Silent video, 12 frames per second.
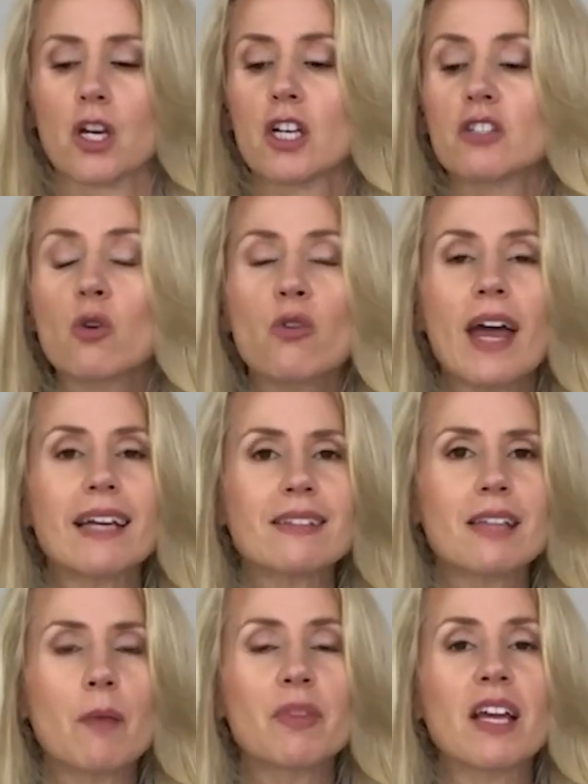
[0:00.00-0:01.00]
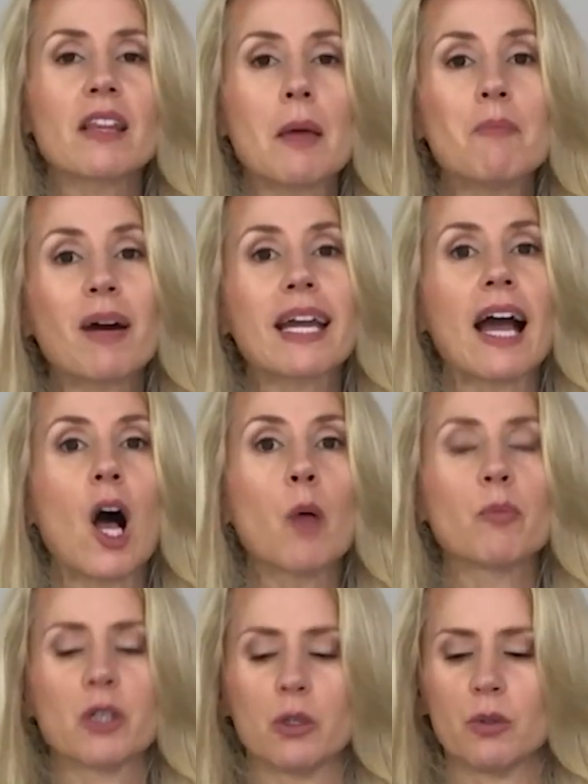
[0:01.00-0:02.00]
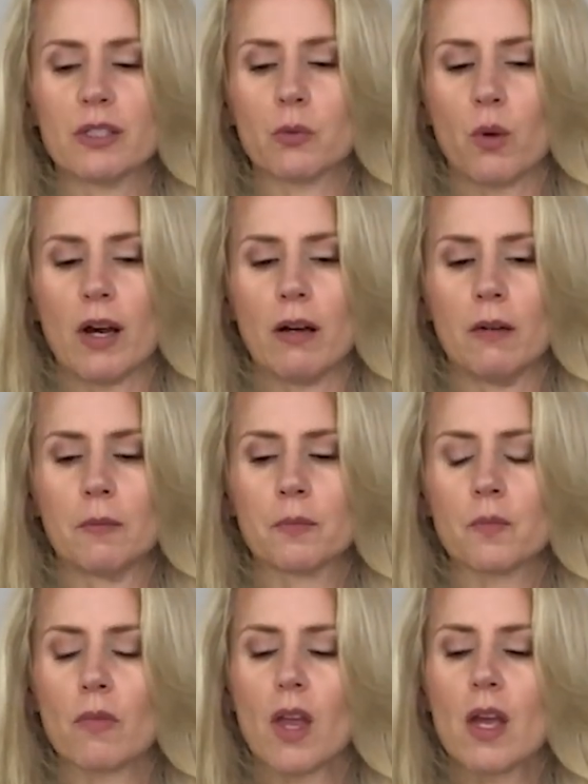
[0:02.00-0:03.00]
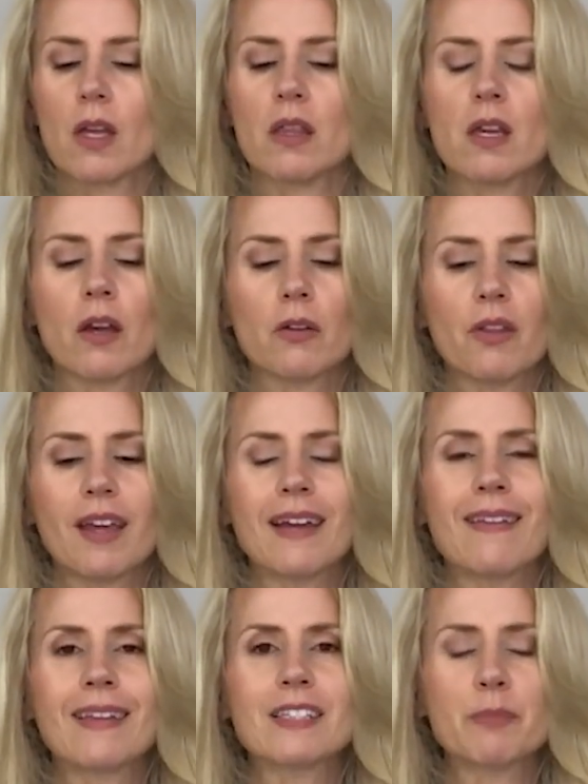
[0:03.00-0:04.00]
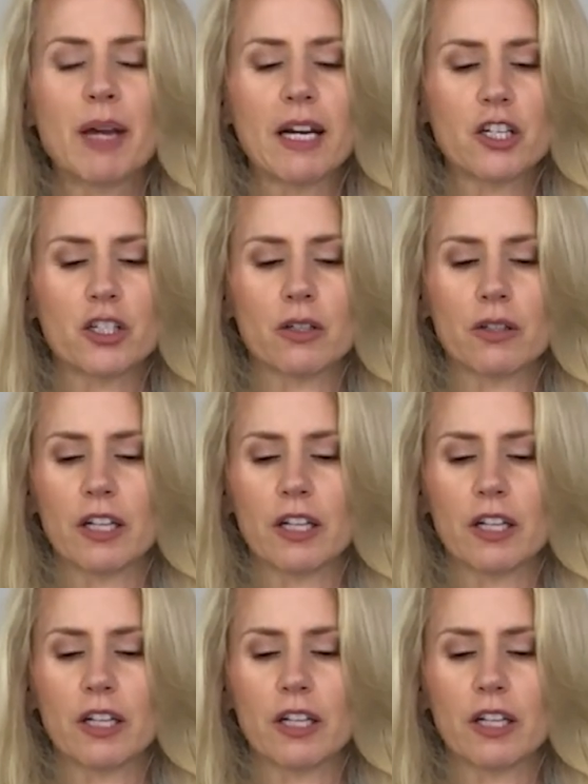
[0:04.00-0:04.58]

So that's something that might help you as well. The other thing in this picture that